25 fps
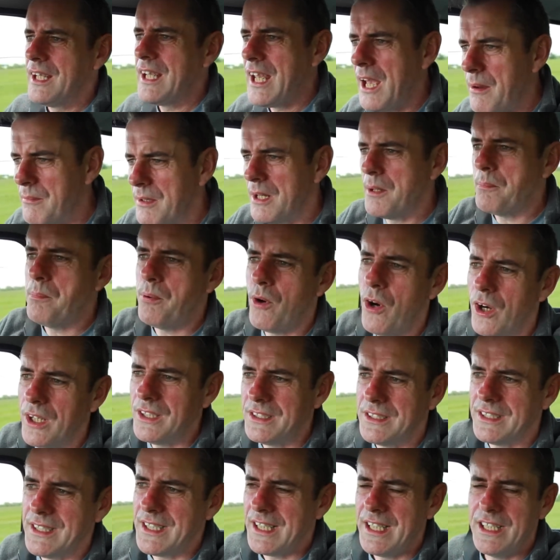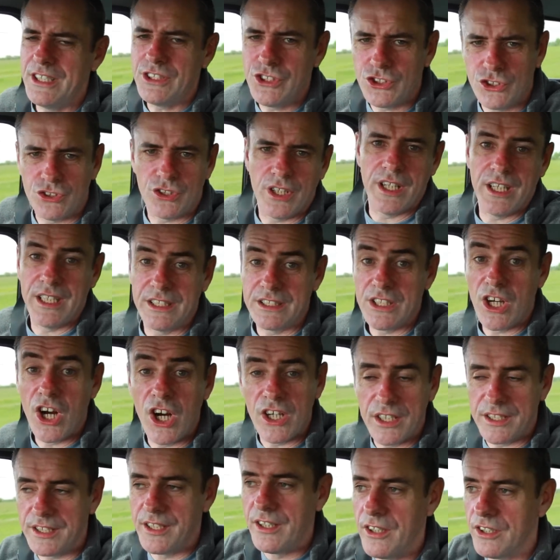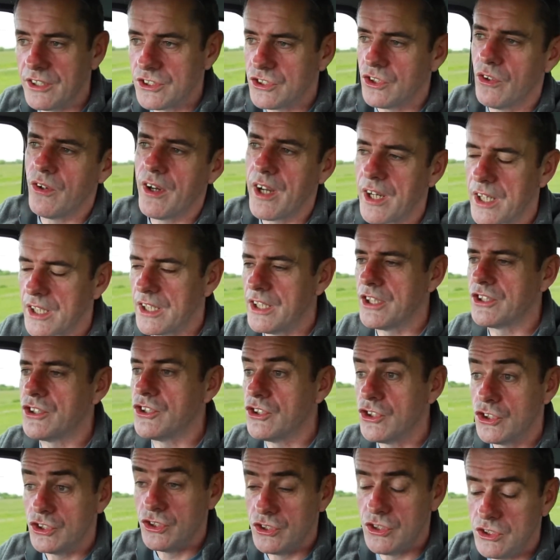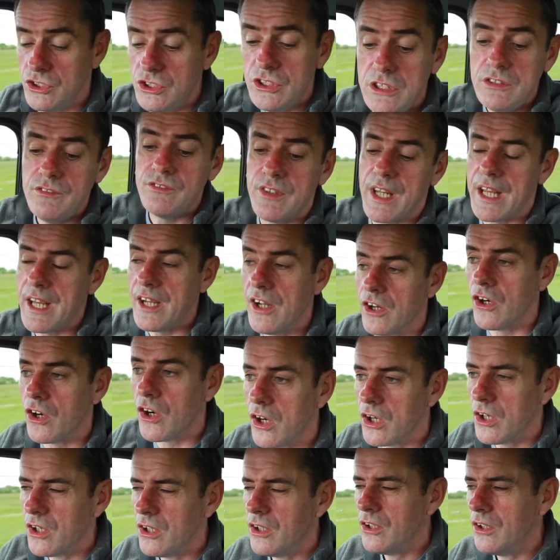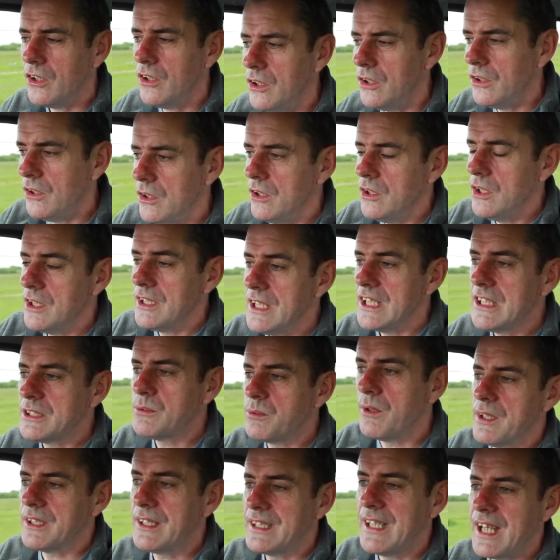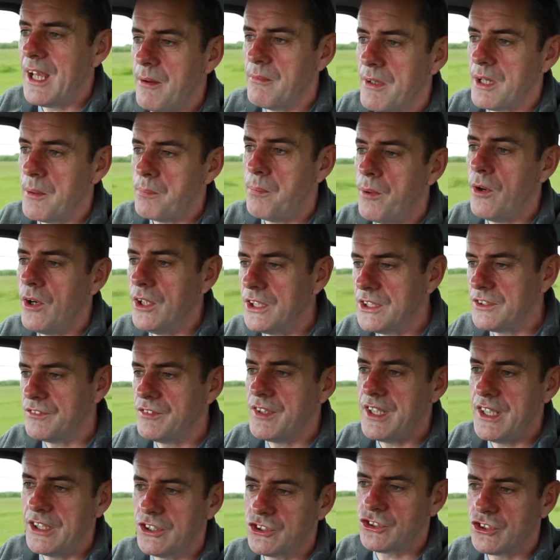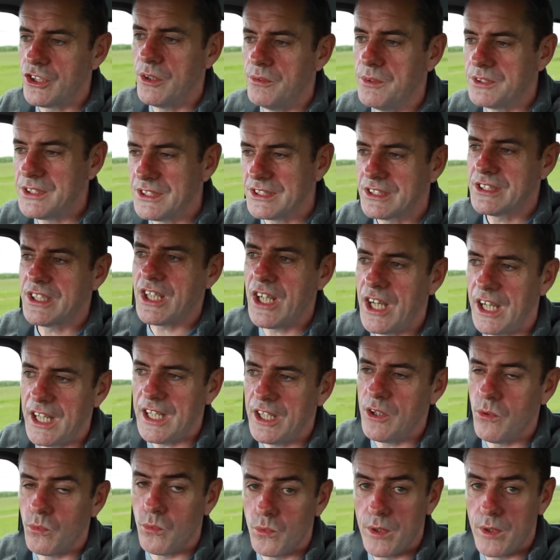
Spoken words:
came at a point in history. It's hot in here, there's no air conditioners, even air. This one came at a point of history which is kind of